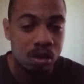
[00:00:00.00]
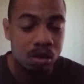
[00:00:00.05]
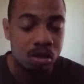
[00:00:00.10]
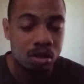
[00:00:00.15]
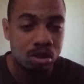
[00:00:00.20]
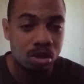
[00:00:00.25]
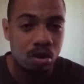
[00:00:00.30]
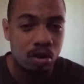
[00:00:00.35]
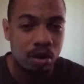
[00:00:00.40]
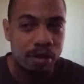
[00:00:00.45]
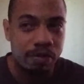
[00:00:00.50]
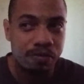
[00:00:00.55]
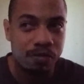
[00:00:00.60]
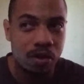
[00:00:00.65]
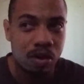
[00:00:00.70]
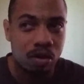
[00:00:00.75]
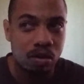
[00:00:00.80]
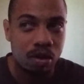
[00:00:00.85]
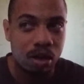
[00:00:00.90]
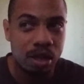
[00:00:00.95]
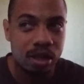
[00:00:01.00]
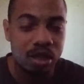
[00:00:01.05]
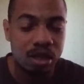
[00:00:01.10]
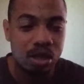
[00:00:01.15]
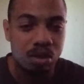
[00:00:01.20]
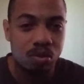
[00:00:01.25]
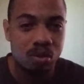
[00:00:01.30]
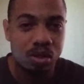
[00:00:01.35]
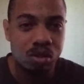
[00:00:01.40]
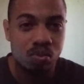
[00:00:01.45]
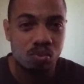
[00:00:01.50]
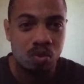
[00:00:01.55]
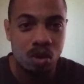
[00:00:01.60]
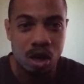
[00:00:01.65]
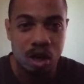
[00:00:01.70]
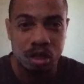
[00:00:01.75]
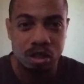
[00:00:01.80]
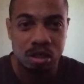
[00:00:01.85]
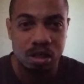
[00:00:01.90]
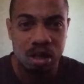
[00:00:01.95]
So it felt like he was
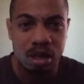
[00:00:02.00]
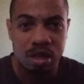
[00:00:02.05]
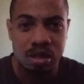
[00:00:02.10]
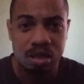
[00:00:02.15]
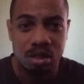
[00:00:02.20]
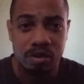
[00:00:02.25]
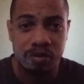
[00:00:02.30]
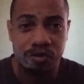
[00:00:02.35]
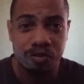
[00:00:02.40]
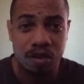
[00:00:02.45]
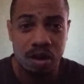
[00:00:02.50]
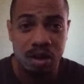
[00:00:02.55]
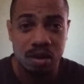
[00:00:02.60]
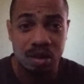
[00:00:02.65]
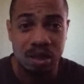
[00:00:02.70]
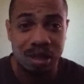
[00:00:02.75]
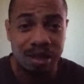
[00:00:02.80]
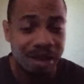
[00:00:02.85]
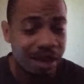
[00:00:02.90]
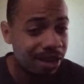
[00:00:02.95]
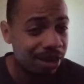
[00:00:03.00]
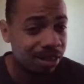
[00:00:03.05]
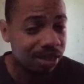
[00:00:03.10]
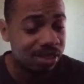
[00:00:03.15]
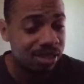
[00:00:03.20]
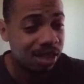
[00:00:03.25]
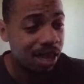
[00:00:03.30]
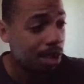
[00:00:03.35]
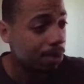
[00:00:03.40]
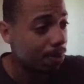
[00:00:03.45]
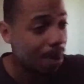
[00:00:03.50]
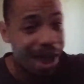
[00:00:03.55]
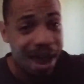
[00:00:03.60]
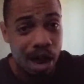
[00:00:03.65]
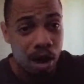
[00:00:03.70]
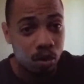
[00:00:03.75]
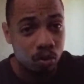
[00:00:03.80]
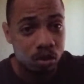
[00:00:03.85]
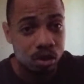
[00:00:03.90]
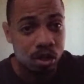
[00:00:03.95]
rushed into finally getting this game
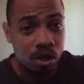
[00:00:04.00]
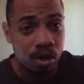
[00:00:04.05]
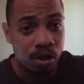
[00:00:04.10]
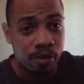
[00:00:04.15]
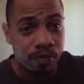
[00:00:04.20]
out